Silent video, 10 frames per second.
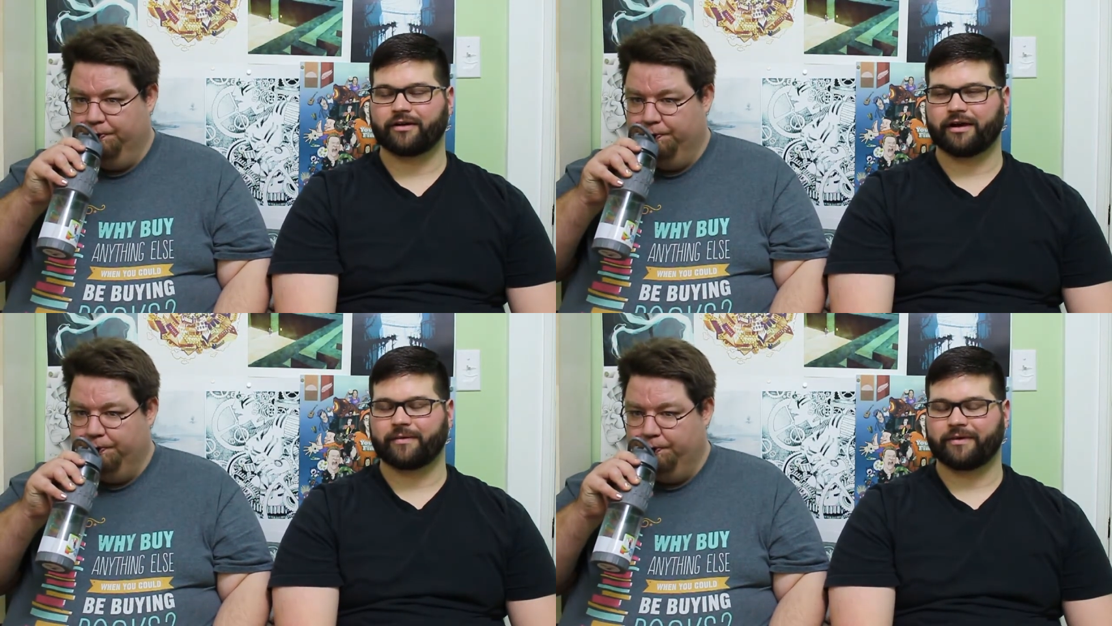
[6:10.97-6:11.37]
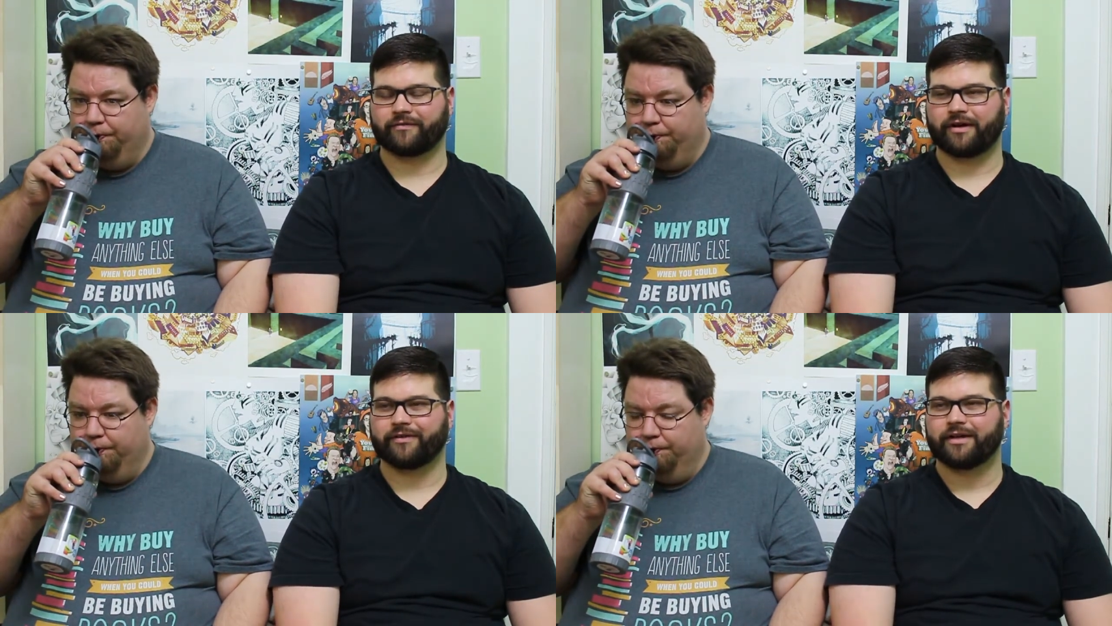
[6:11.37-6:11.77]
Speaker 1: or uh, a
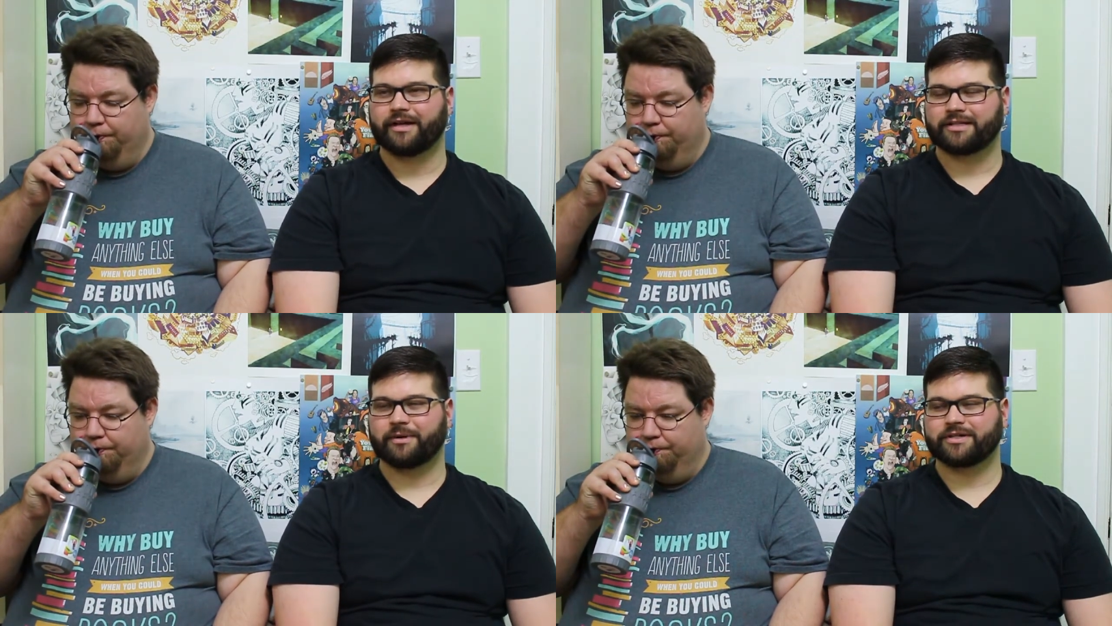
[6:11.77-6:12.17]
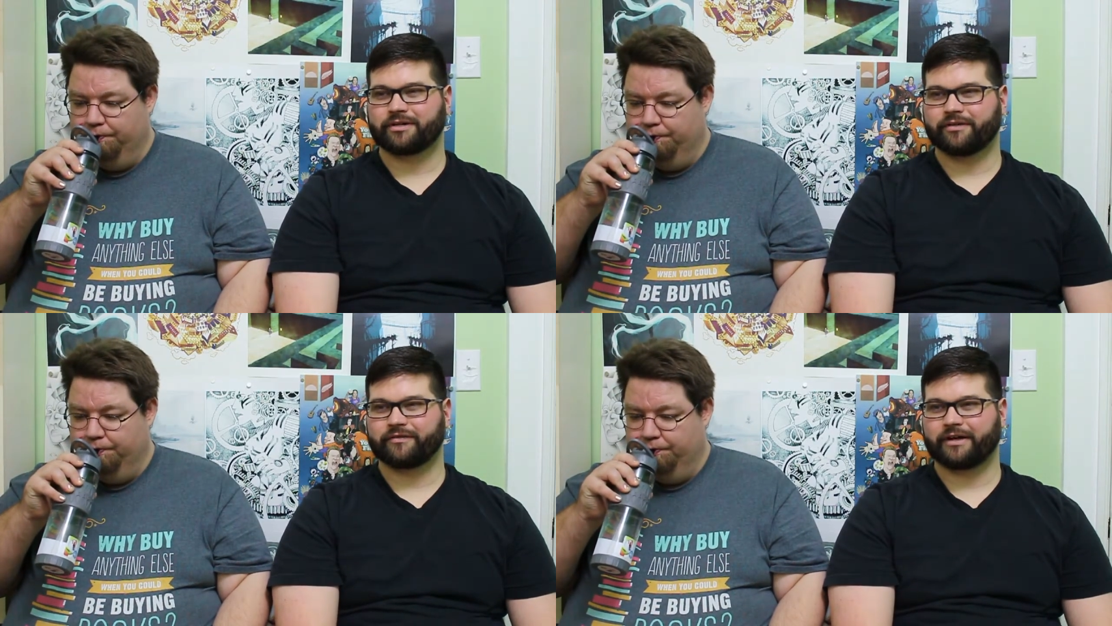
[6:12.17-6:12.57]
five. It's a bunch
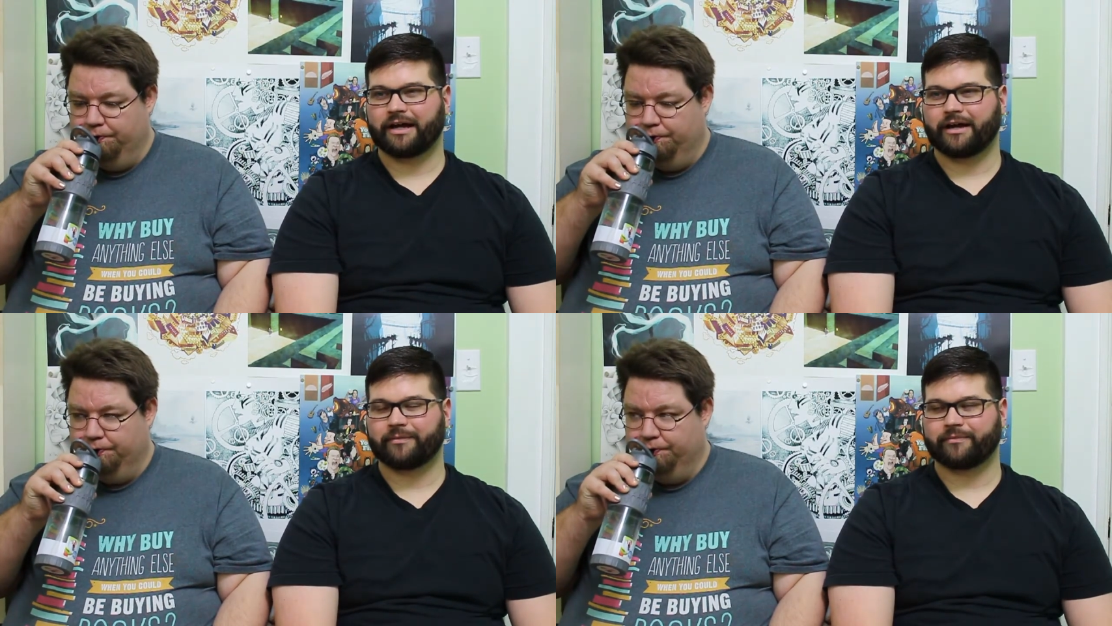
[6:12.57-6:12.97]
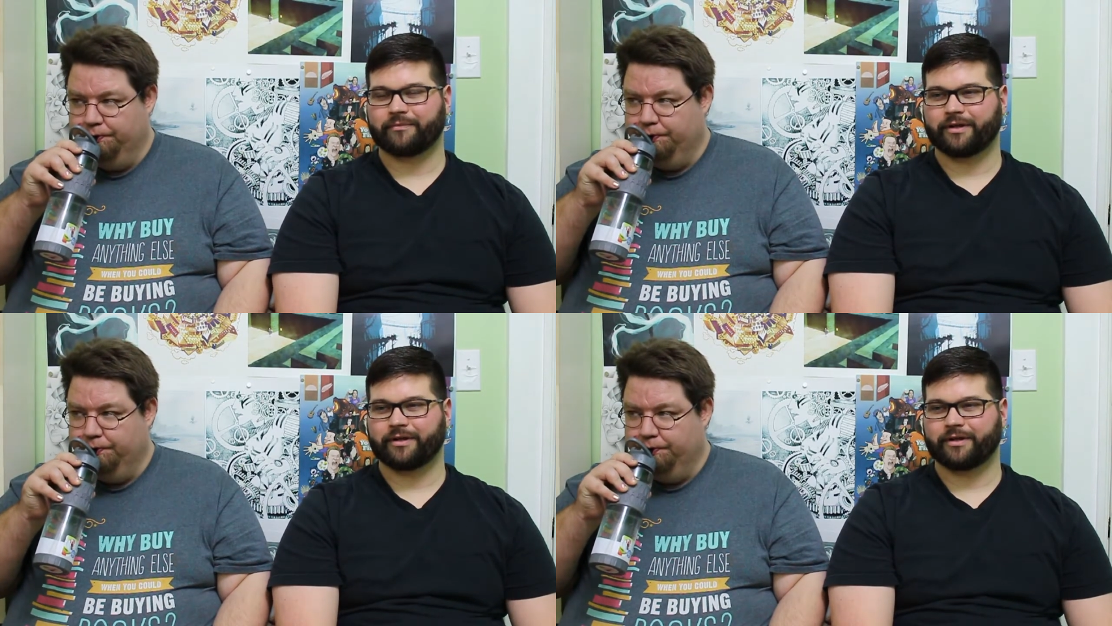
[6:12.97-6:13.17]
of um,